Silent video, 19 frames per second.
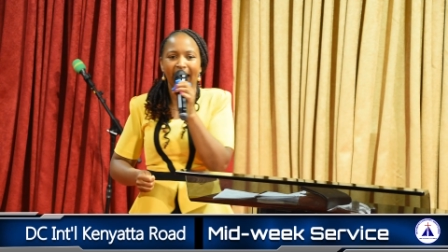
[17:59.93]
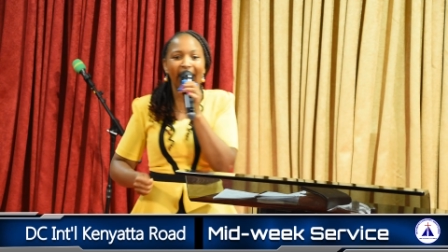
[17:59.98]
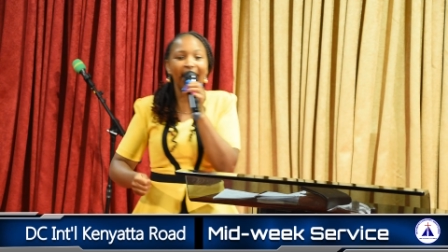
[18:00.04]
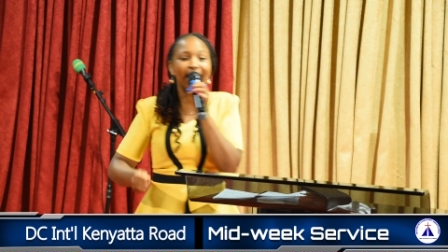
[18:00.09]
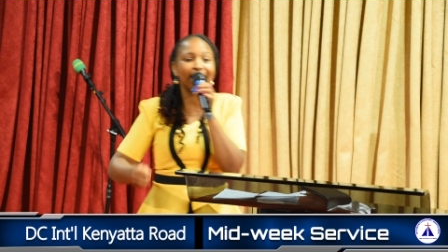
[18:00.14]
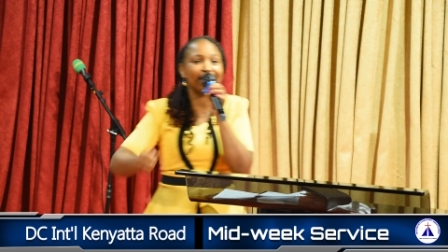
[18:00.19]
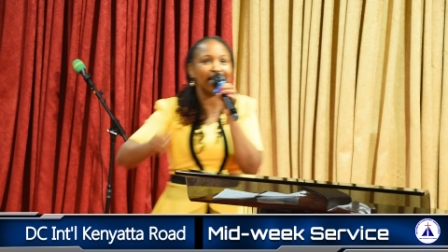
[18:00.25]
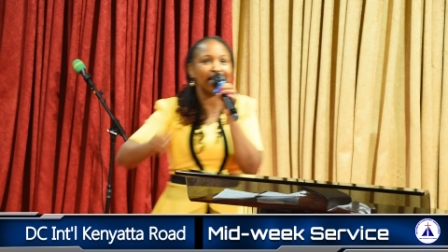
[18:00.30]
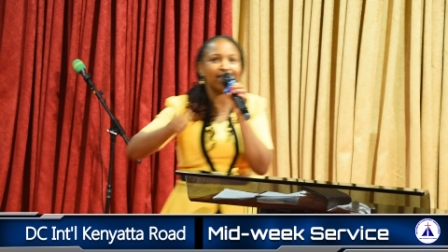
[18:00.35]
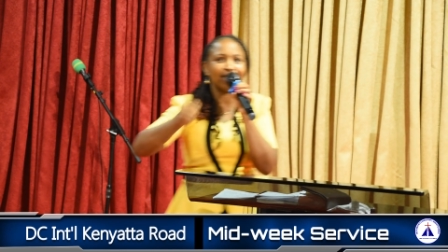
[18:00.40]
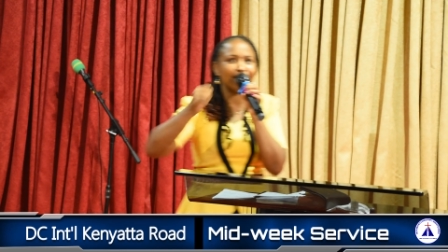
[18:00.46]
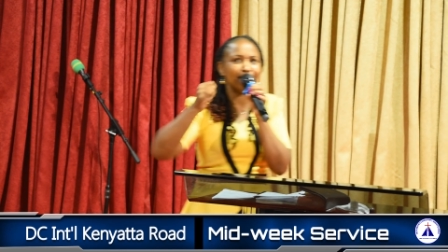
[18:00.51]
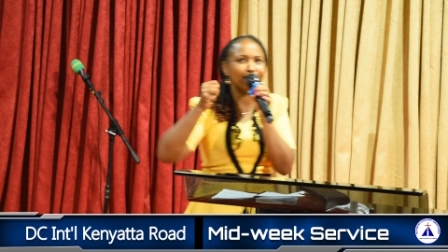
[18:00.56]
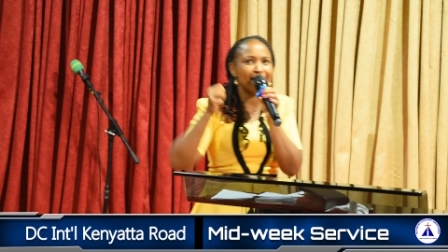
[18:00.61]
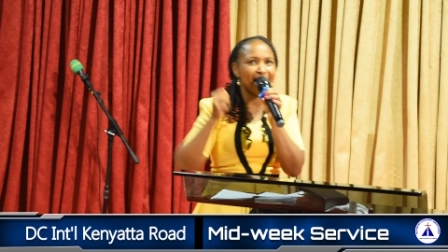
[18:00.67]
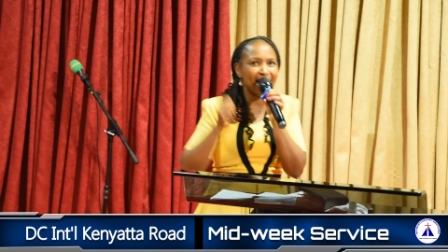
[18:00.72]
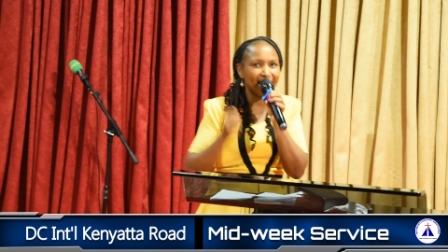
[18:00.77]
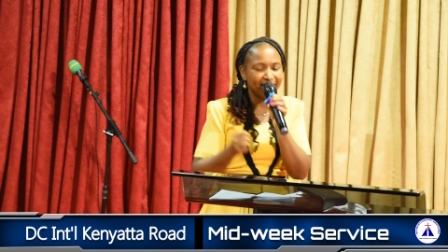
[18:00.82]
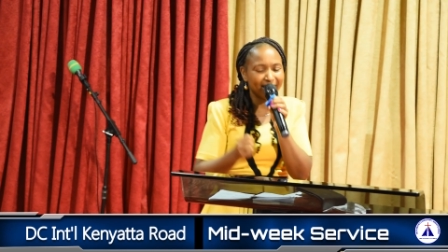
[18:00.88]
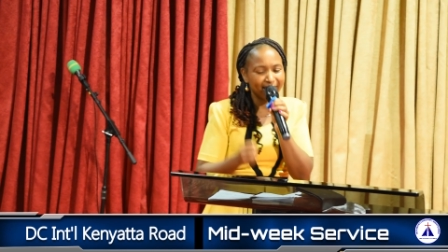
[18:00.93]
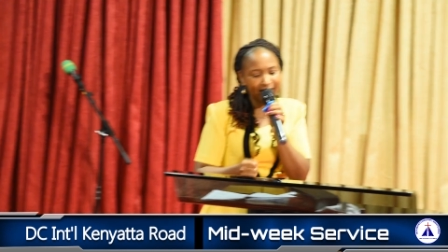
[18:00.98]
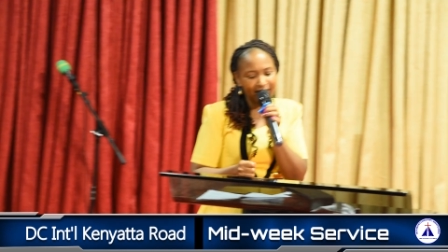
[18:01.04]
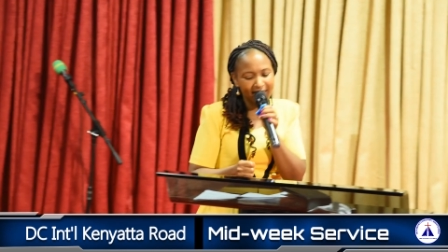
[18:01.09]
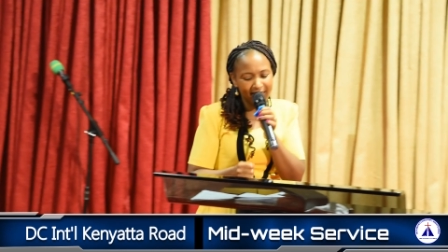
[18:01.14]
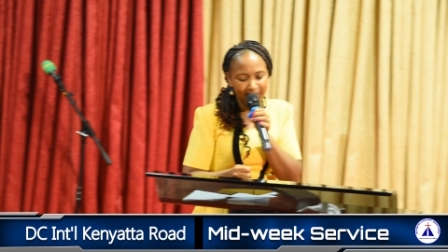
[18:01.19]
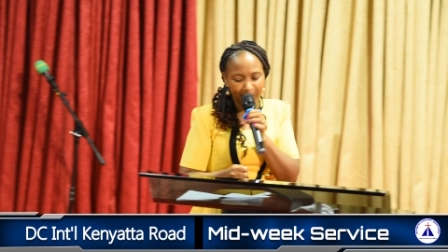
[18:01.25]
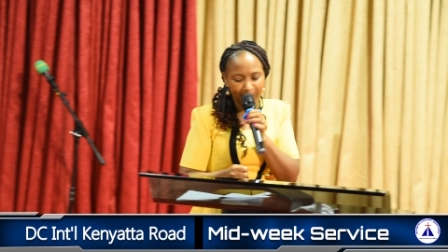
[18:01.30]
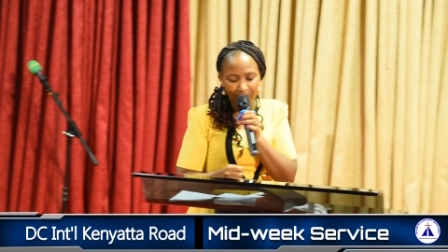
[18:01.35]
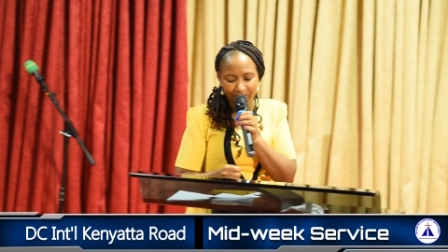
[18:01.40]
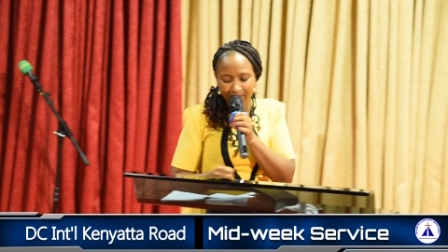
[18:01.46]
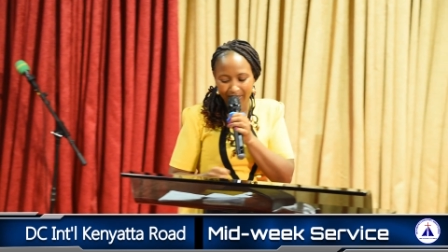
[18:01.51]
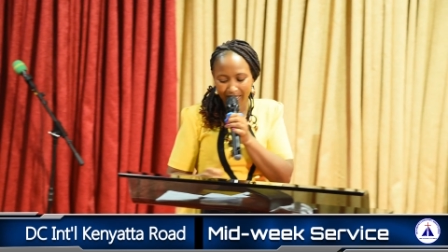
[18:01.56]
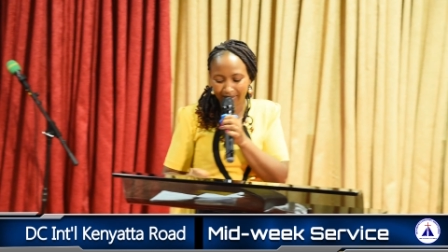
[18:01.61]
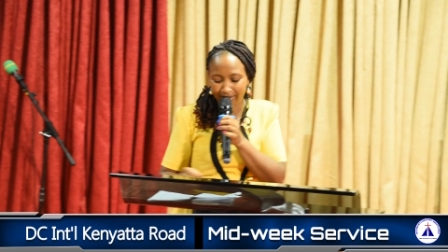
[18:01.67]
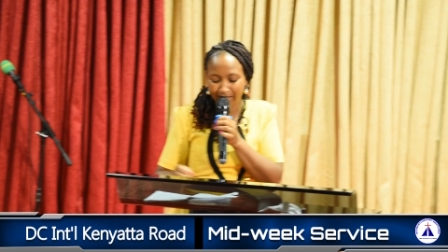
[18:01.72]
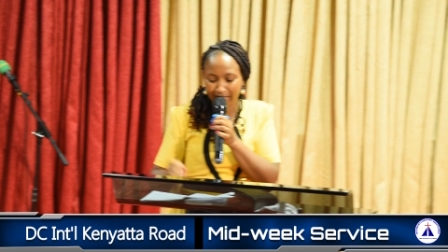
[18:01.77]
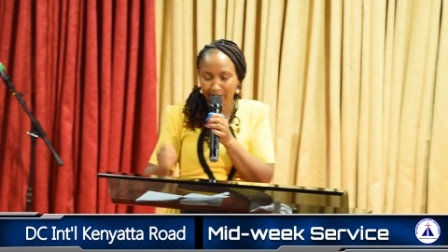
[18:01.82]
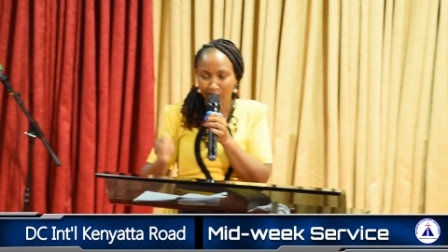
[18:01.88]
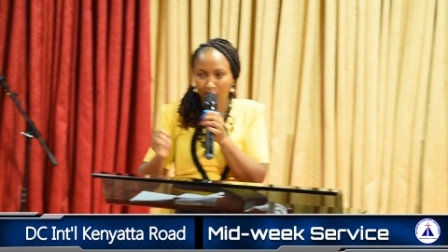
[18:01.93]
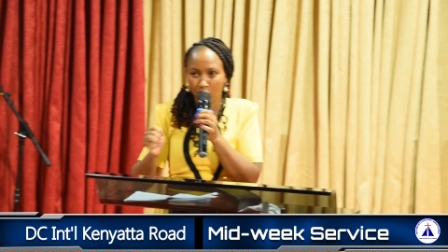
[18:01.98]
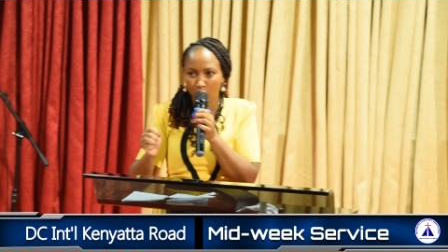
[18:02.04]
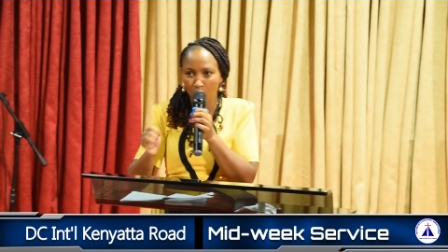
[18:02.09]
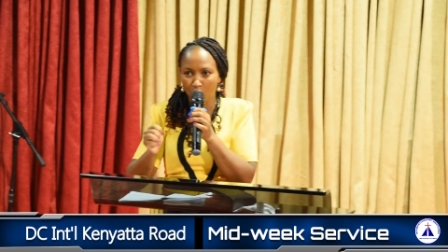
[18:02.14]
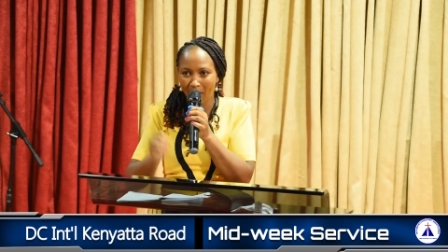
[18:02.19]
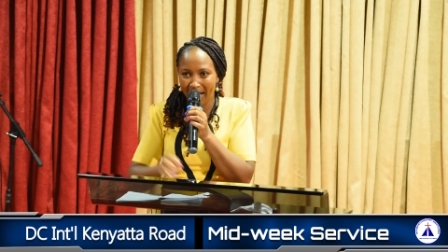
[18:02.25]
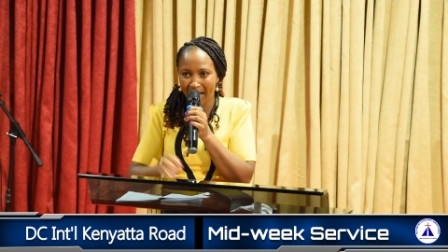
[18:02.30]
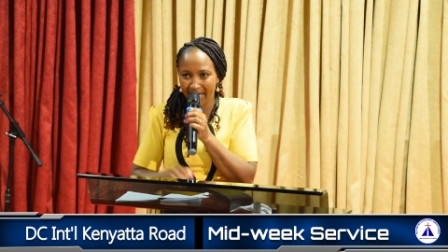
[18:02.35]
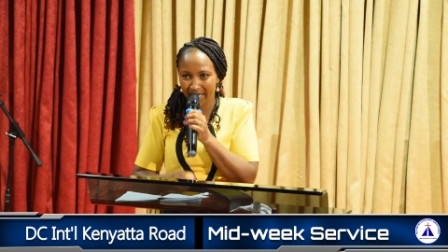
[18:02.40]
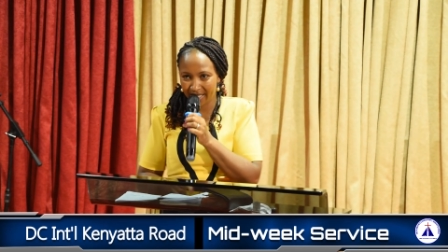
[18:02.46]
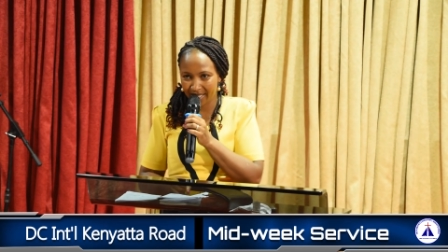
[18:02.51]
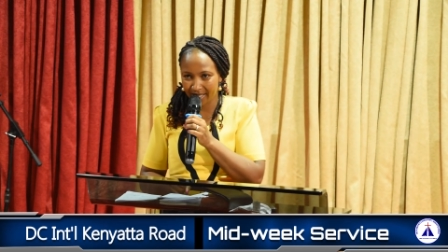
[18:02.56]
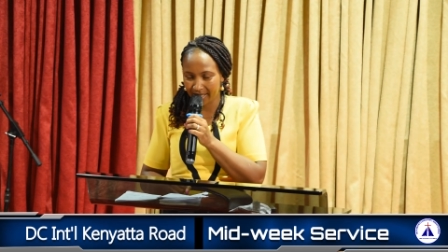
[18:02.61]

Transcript: And there's nothing that is too hard